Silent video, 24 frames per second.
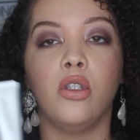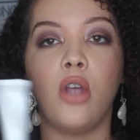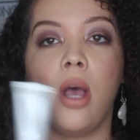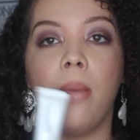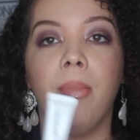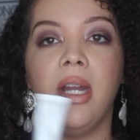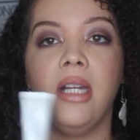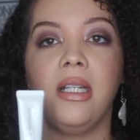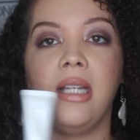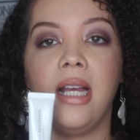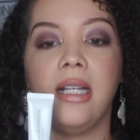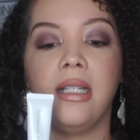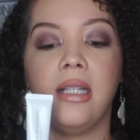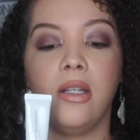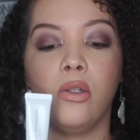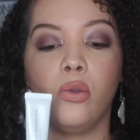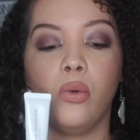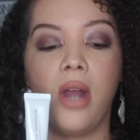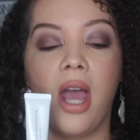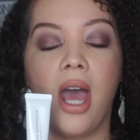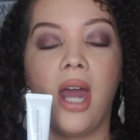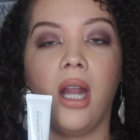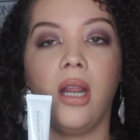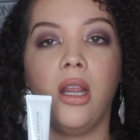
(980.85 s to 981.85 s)
So I'm going to test this
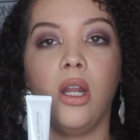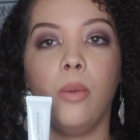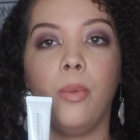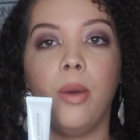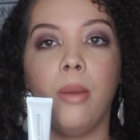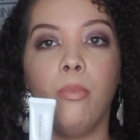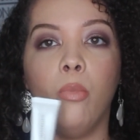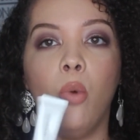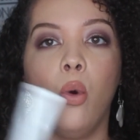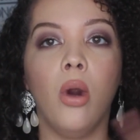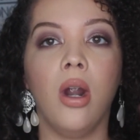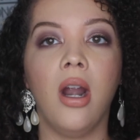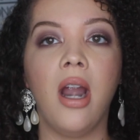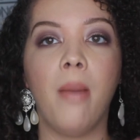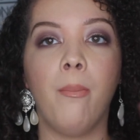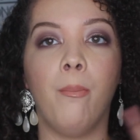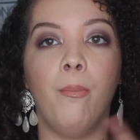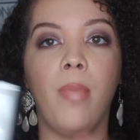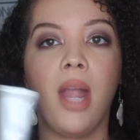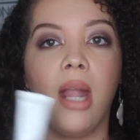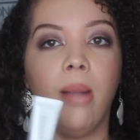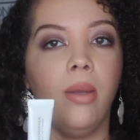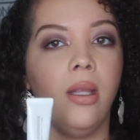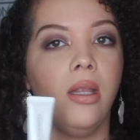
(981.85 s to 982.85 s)
one out a little bit more.
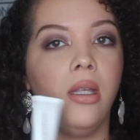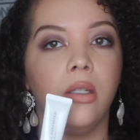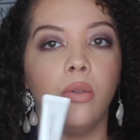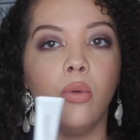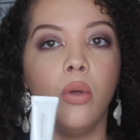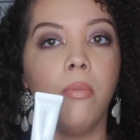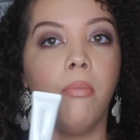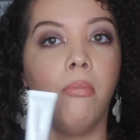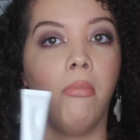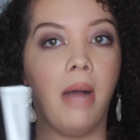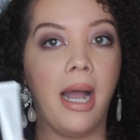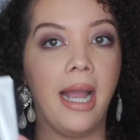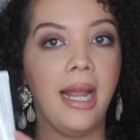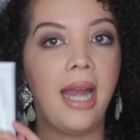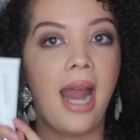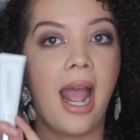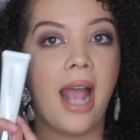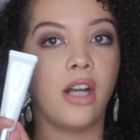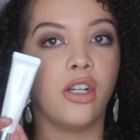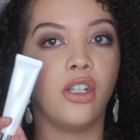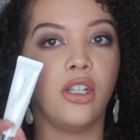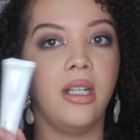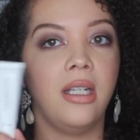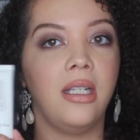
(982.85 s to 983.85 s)
Maybe this one might
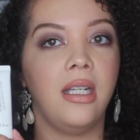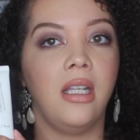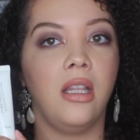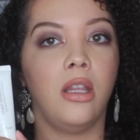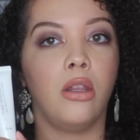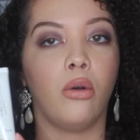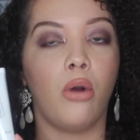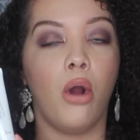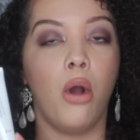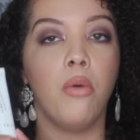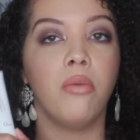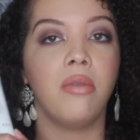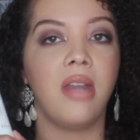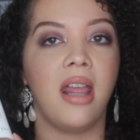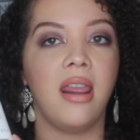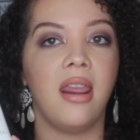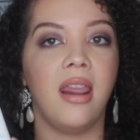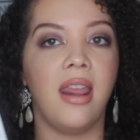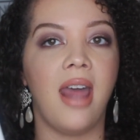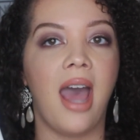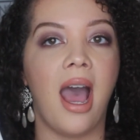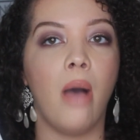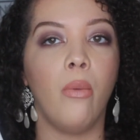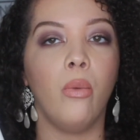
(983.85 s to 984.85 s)
actually dethrone
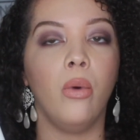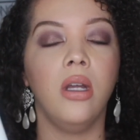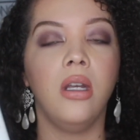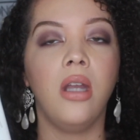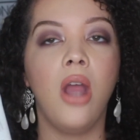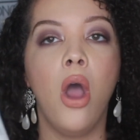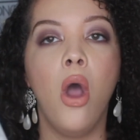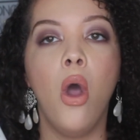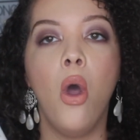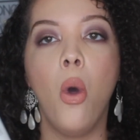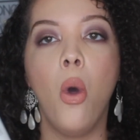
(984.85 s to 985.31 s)
that one.